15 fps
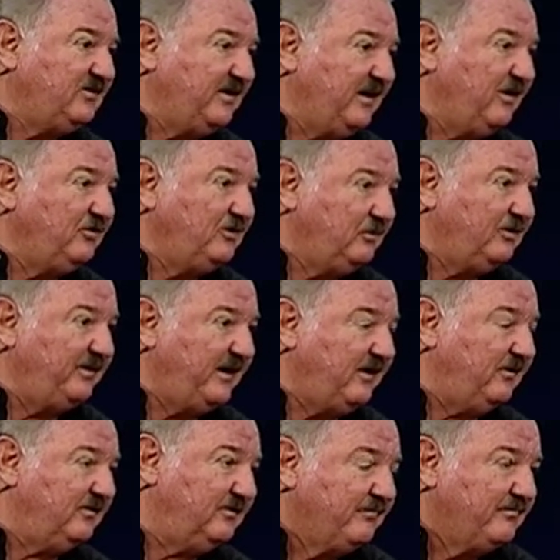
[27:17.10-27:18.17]
to know, you will
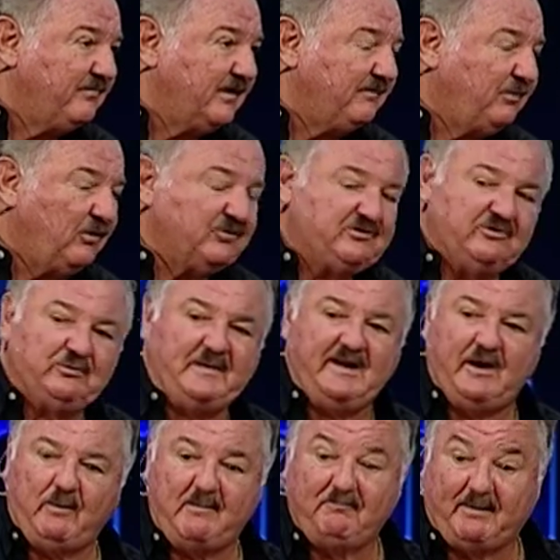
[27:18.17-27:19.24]
know. Paul says we
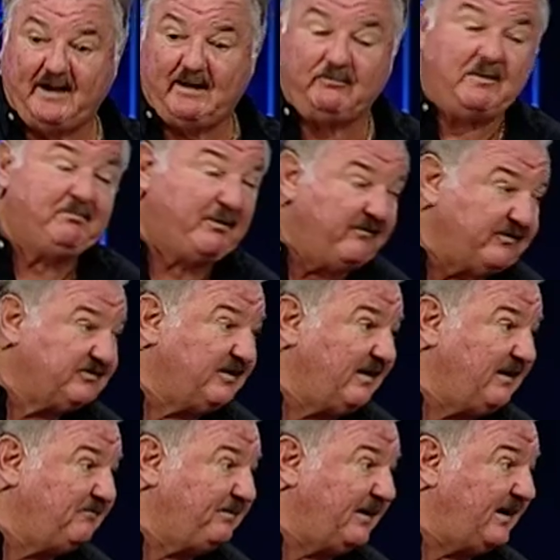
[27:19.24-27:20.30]
know in part, we
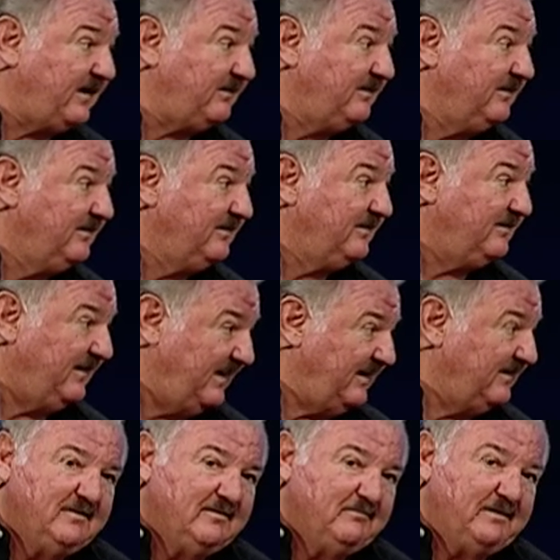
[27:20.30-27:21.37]
prophesy in part,
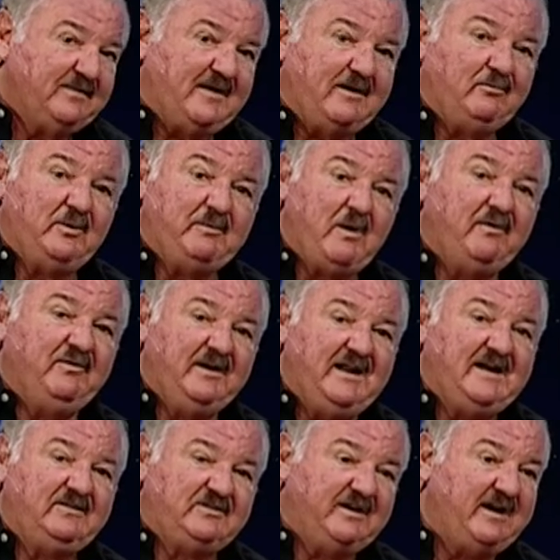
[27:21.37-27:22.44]
right? But then we won't
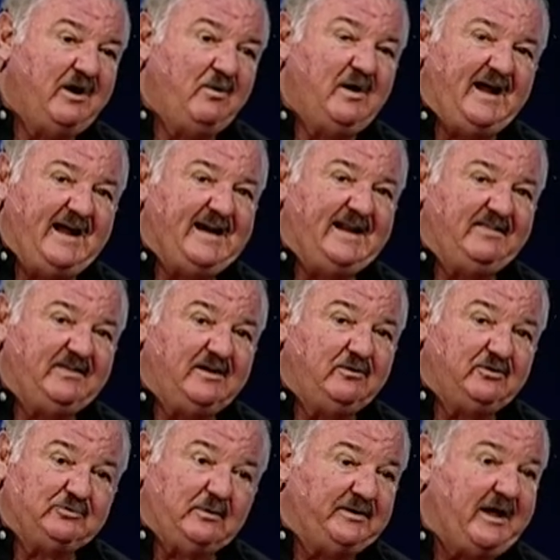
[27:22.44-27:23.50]
need to know anything
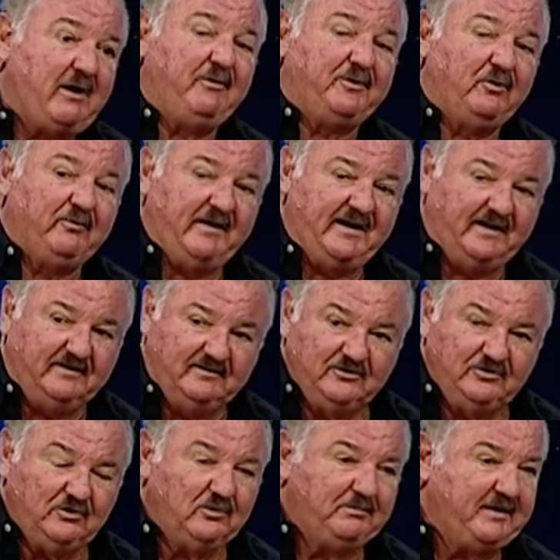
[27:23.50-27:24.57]
because we'll know it already.
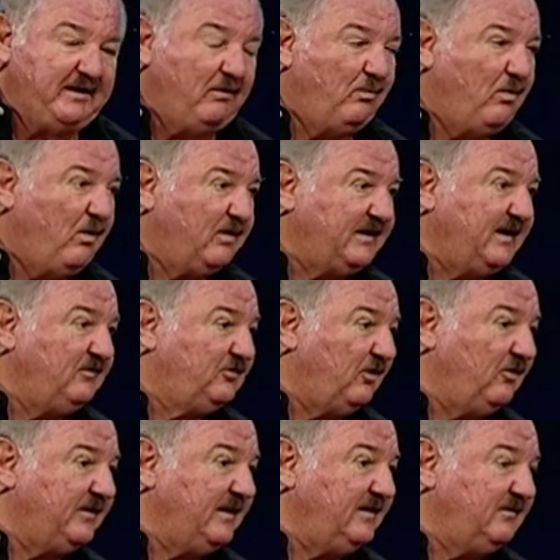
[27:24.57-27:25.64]
You'll be a walking,
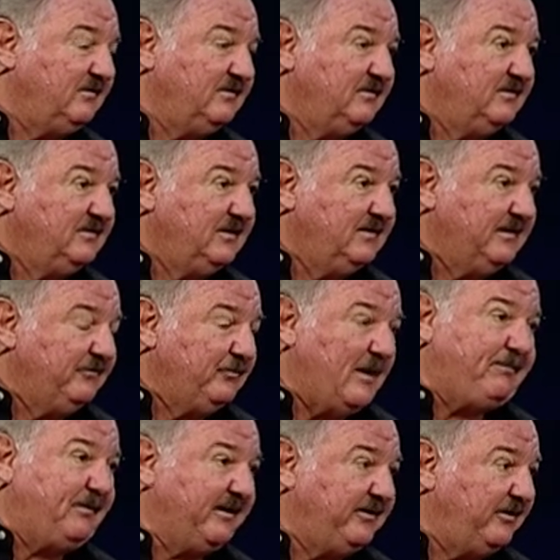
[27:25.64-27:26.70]
talking
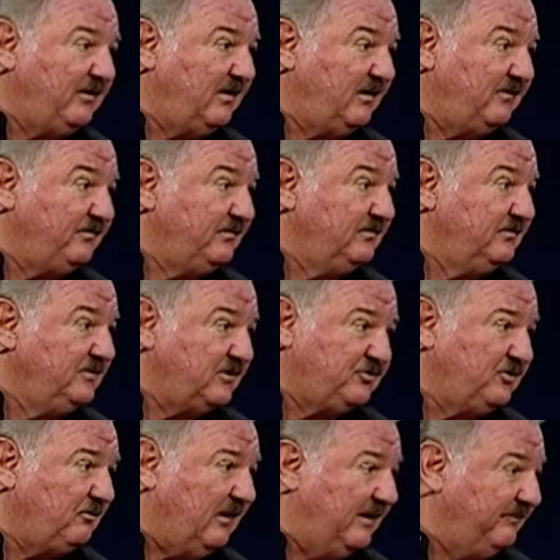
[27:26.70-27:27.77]
replica of
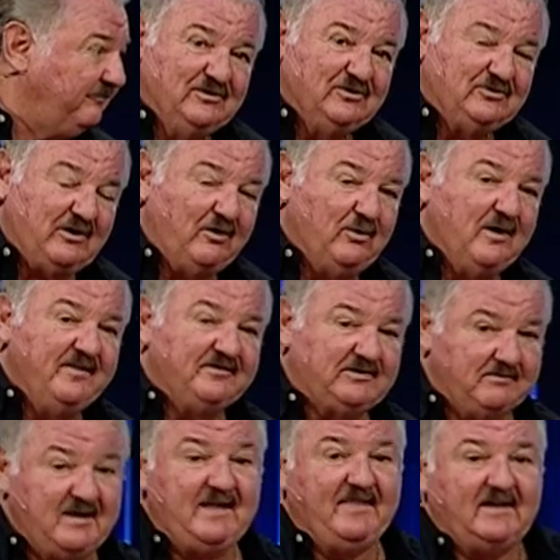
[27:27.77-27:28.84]
Yeshua. So
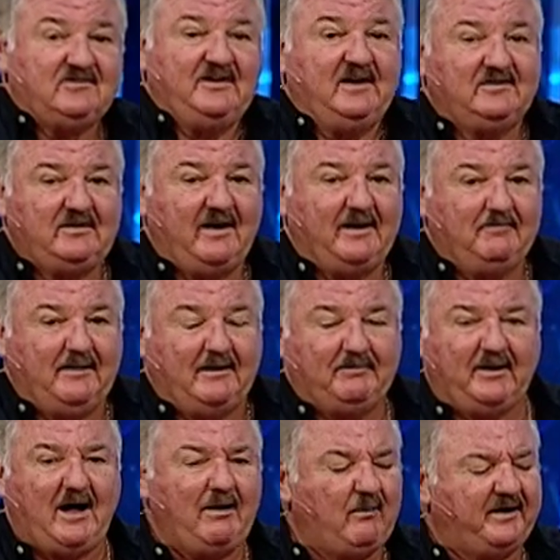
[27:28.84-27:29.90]
to me, that's the exciting part.
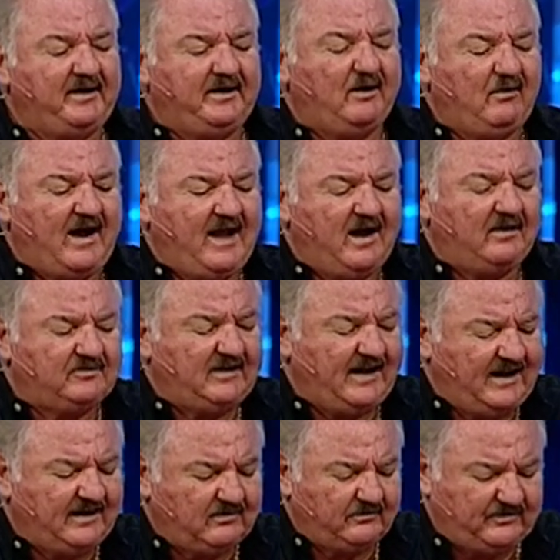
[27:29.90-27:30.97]
But I want to know how to
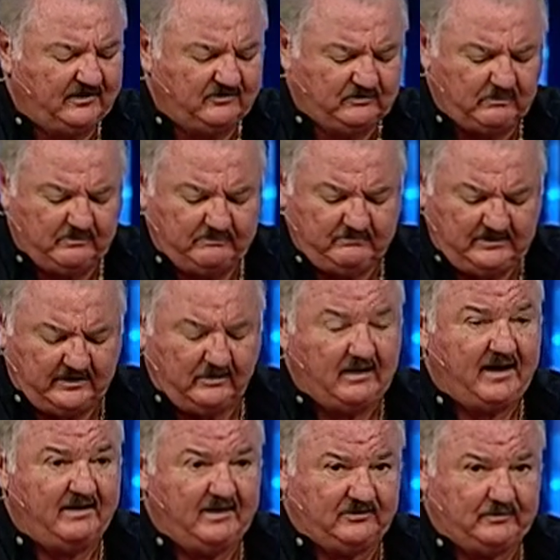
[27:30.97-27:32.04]
handle things, you know,
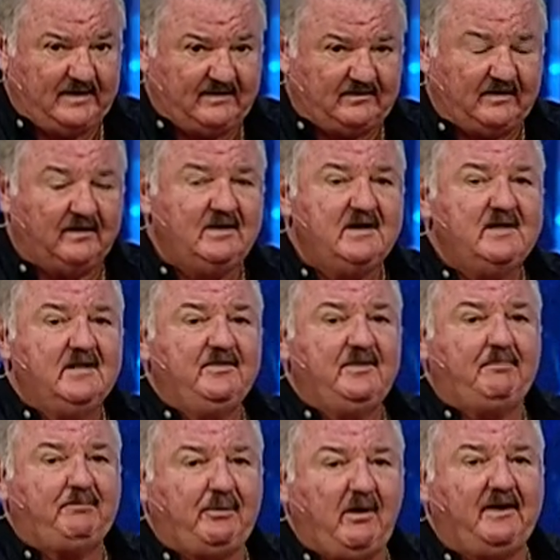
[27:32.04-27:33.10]
as we get there.
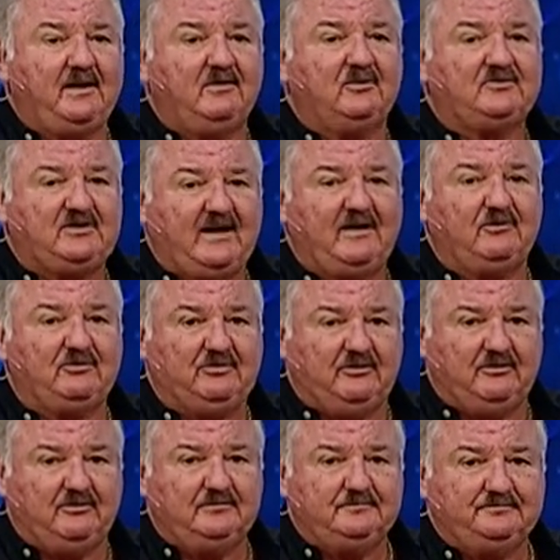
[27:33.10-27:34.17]
The prodigal tells
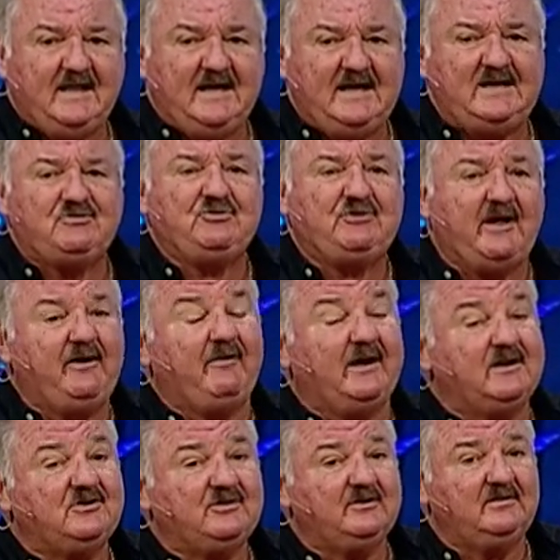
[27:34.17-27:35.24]
you each
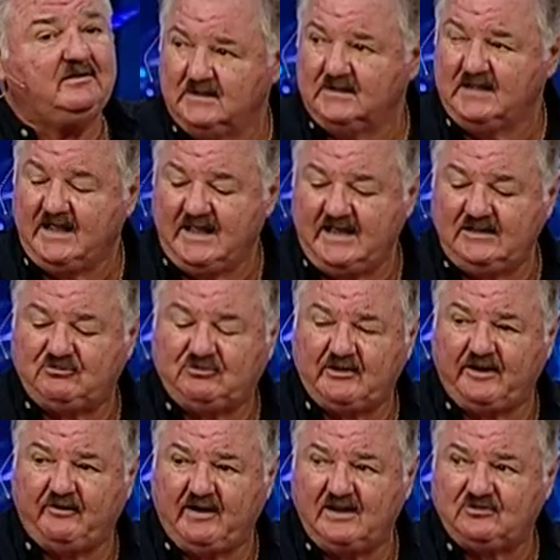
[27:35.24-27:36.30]
generation, each
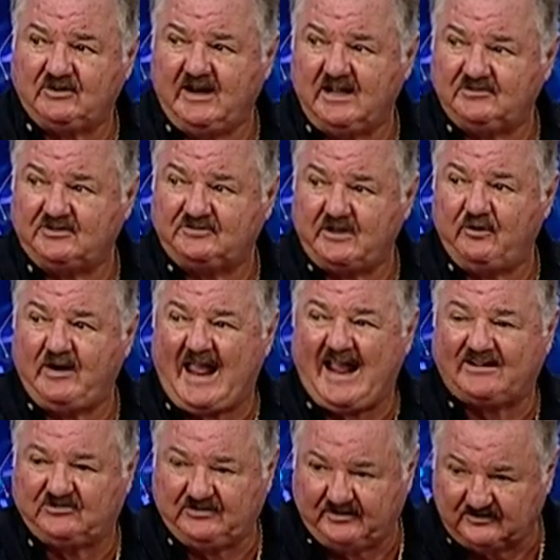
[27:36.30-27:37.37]
generation has its own
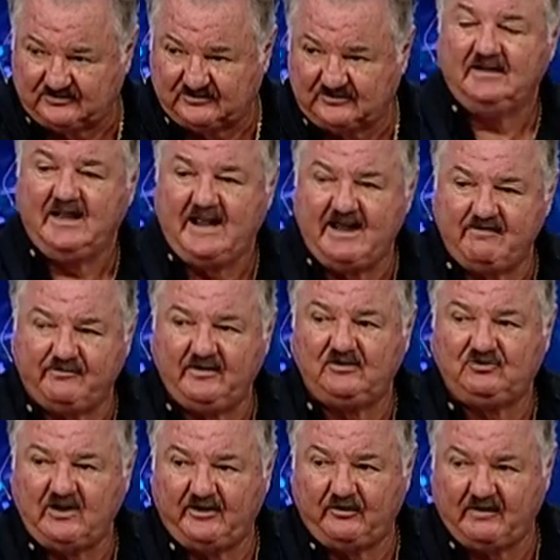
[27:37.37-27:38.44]
exodus. Every
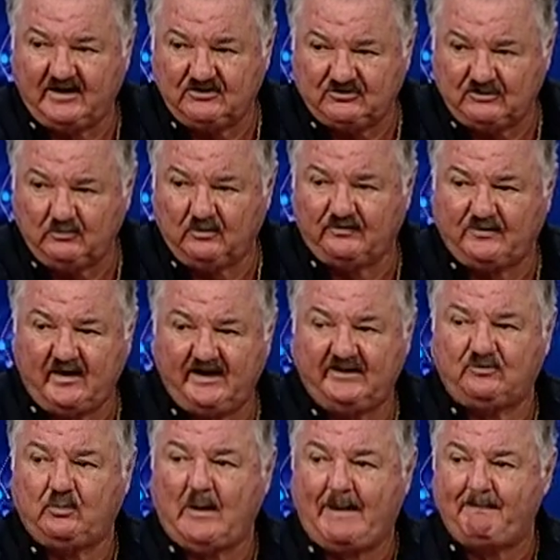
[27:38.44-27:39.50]
generation will find
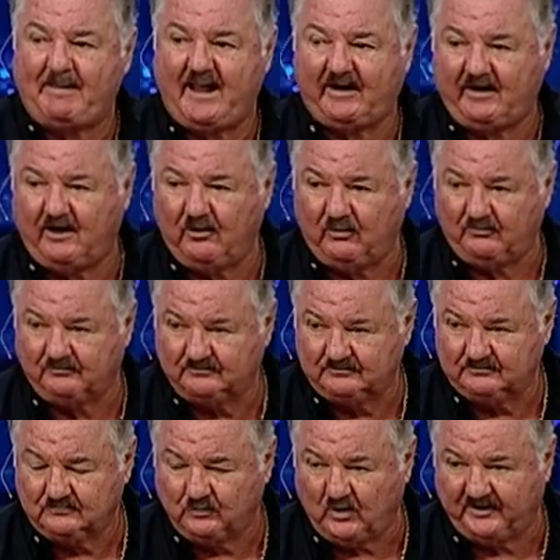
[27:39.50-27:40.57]
its way back home,
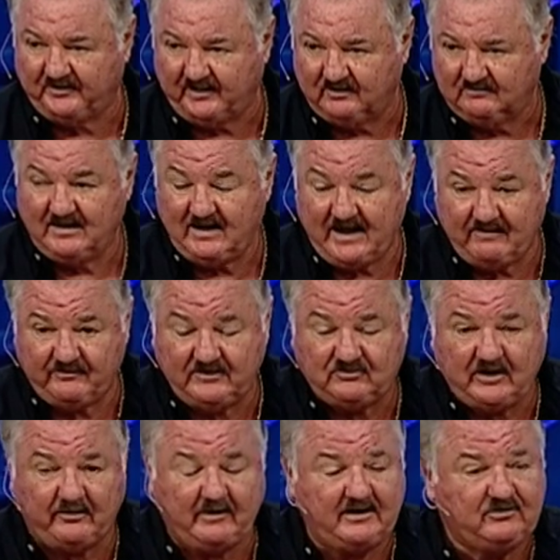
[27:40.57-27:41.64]
wander. Every
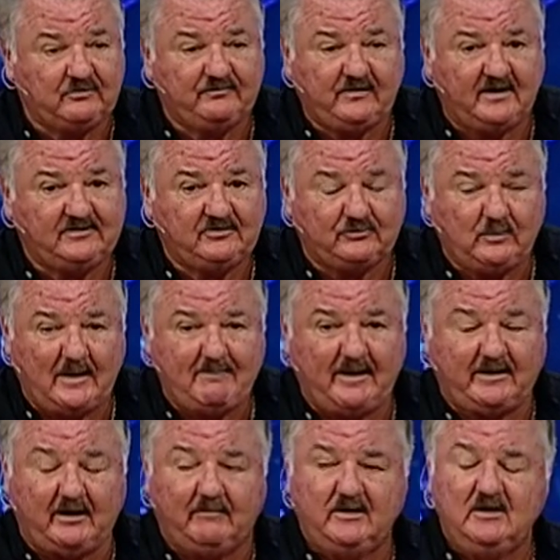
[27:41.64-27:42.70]
generation finds its way
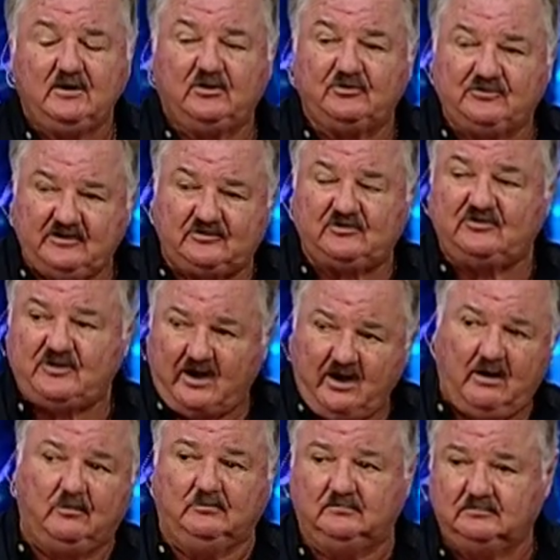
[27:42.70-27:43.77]
back home because this is your
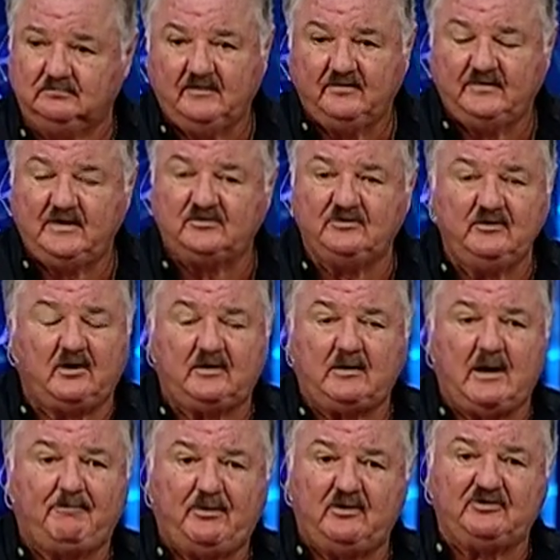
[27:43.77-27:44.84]
home. There's not
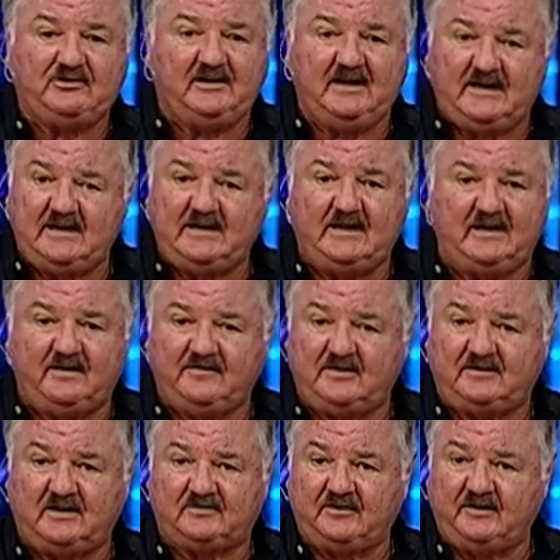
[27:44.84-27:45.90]
a person in here
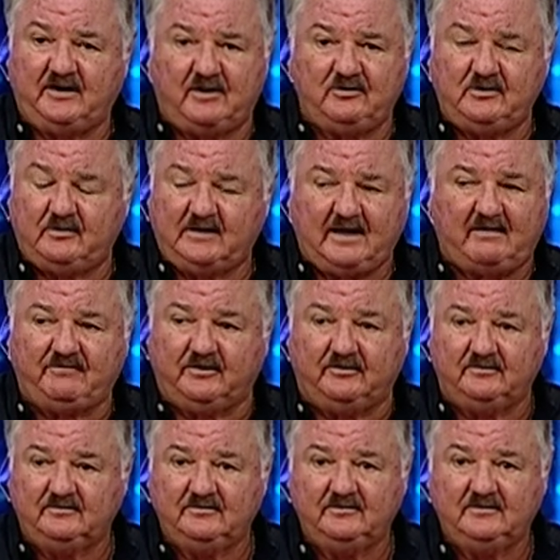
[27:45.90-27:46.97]
that doesn't know you and love you.